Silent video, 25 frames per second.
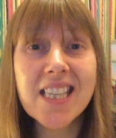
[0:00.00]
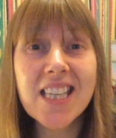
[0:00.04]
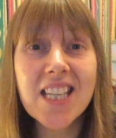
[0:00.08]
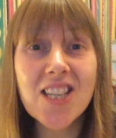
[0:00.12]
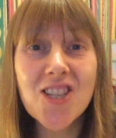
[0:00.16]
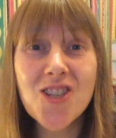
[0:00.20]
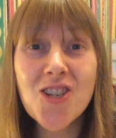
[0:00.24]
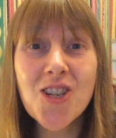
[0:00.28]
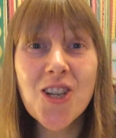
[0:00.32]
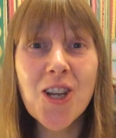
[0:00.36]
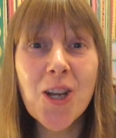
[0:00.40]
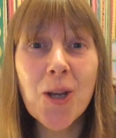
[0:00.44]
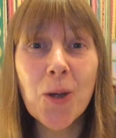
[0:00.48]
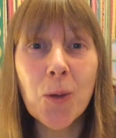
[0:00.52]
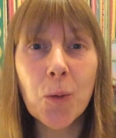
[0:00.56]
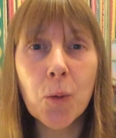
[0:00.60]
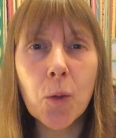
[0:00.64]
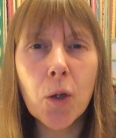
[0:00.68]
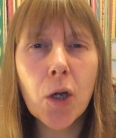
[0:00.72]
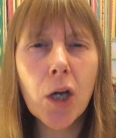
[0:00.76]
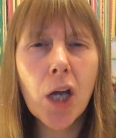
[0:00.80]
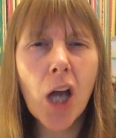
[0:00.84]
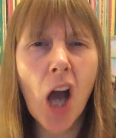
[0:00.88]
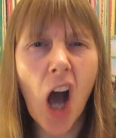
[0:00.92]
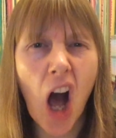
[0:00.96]
than
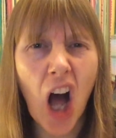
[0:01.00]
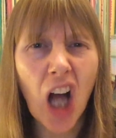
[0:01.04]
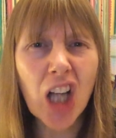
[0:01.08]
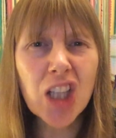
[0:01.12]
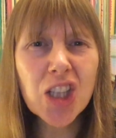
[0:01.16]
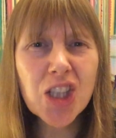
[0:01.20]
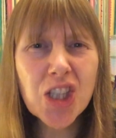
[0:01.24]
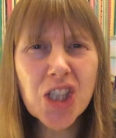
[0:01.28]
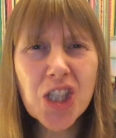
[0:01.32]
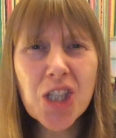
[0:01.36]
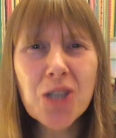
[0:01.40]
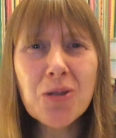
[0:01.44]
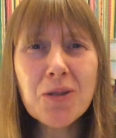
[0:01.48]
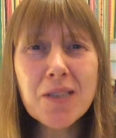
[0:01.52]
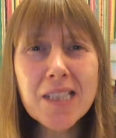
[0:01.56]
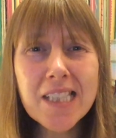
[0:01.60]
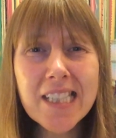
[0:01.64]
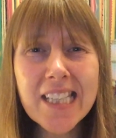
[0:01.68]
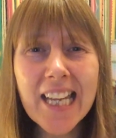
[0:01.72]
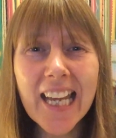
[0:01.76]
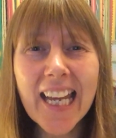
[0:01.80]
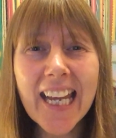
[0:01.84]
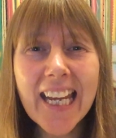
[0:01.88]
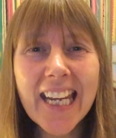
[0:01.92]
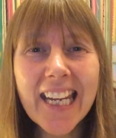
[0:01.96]
you, can't you
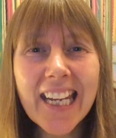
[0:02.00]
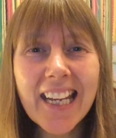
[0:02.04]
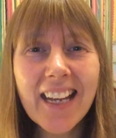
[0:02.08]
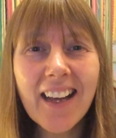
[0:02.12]
see?